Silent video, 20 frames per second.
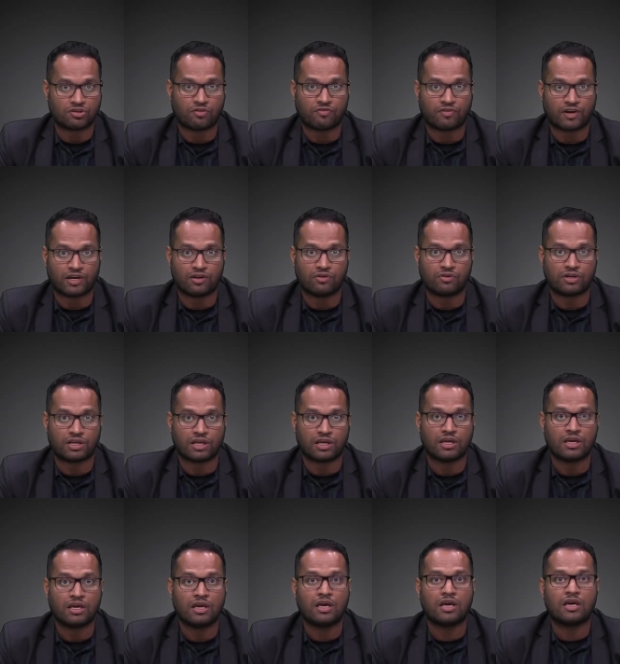of
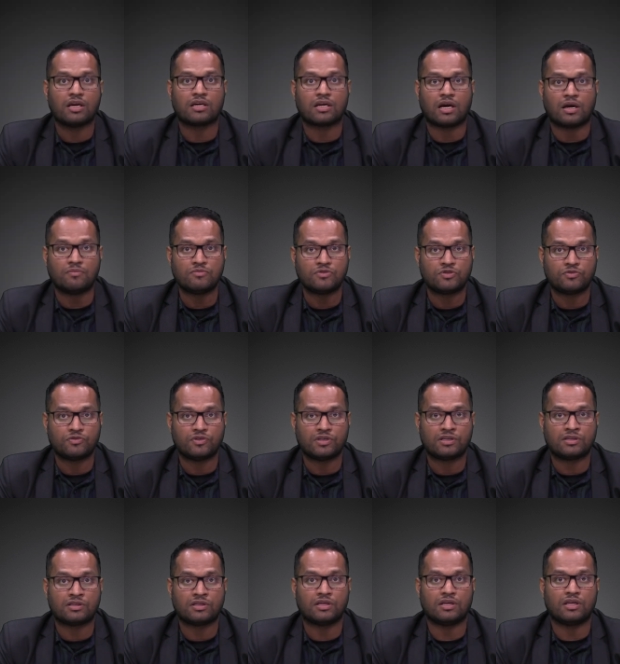IoT comes
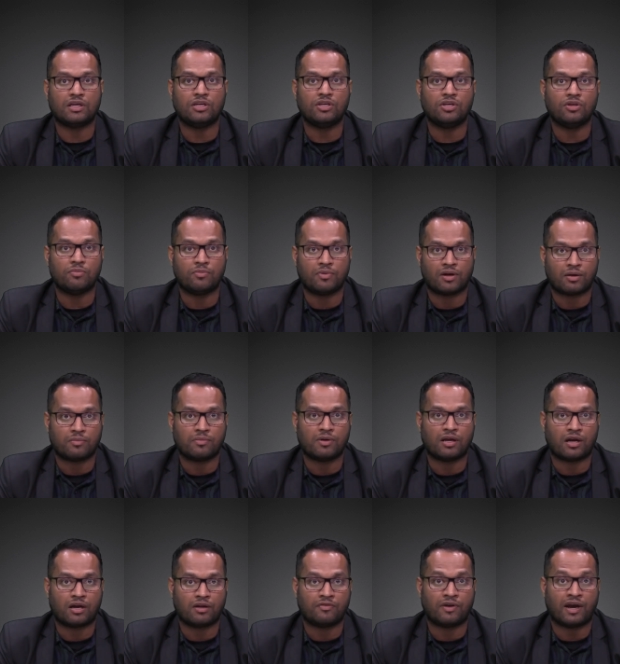with
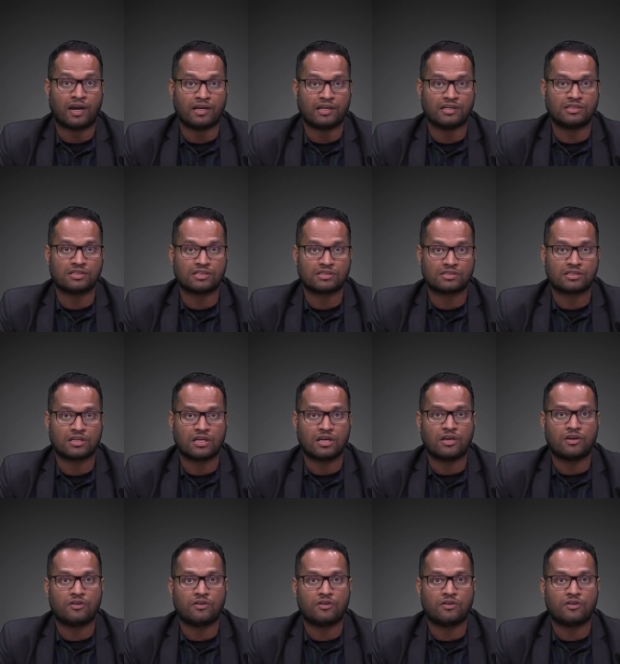innumerable advantages